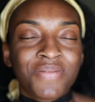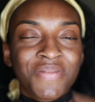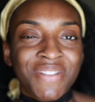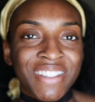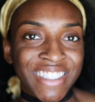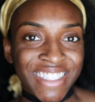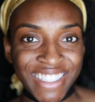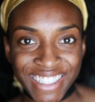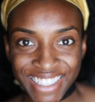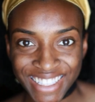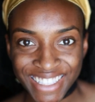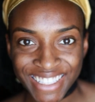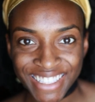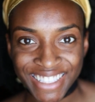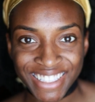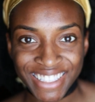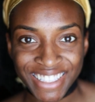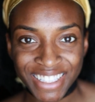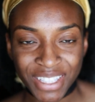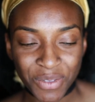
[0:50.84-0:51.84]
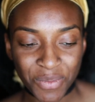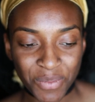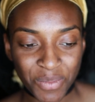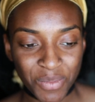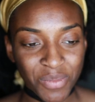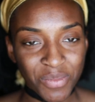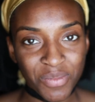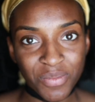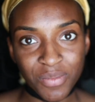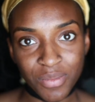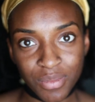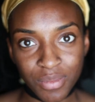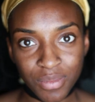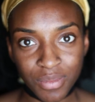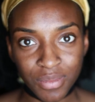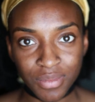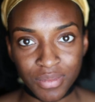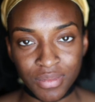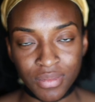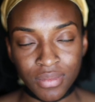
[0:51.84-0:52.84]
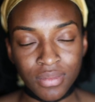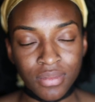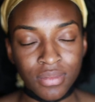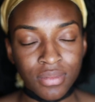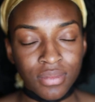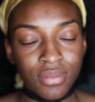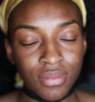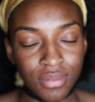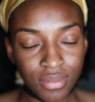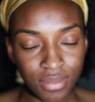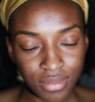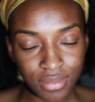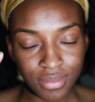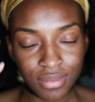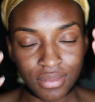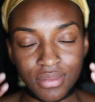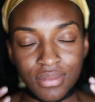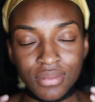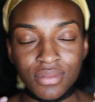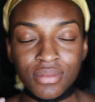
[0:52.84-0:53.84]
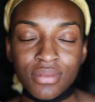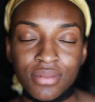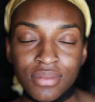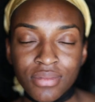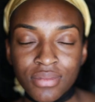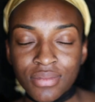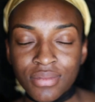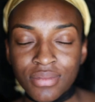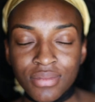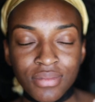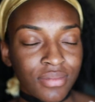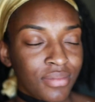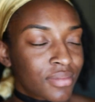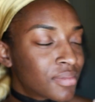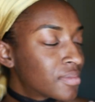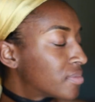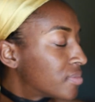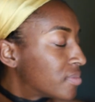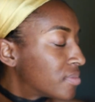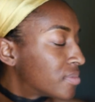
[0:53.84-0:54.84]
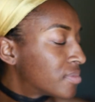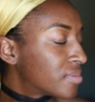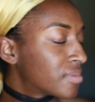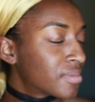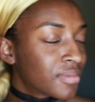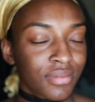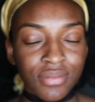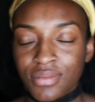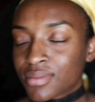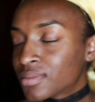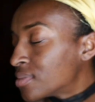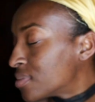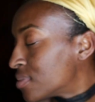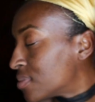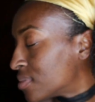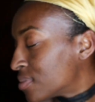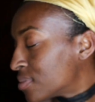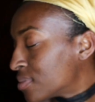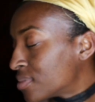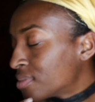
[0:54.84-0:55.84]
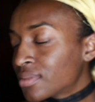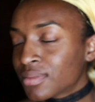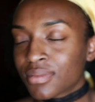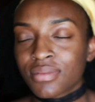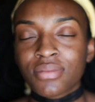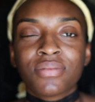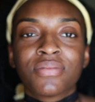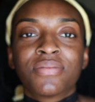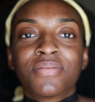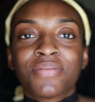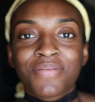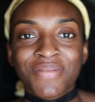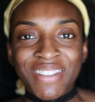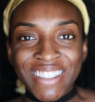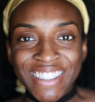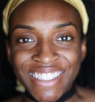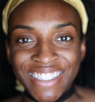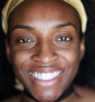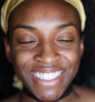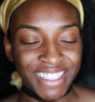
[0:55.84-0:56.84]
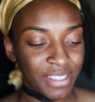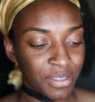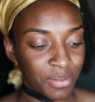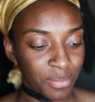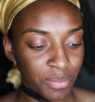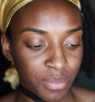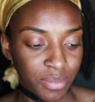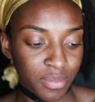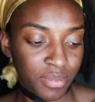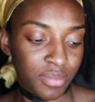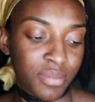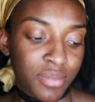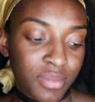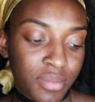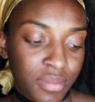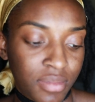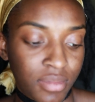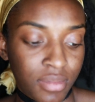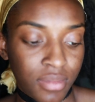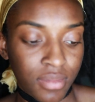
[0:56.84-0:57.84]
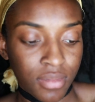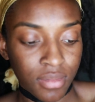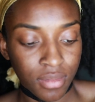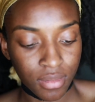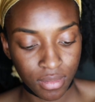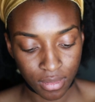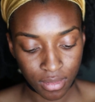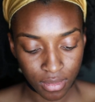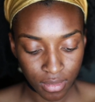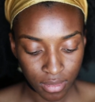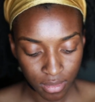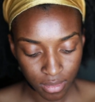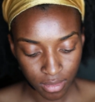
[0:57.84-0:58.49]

Okay, first things first, I always start off with freshly washed skin, and I've already prepped and primed my face. The products I use will be down in the description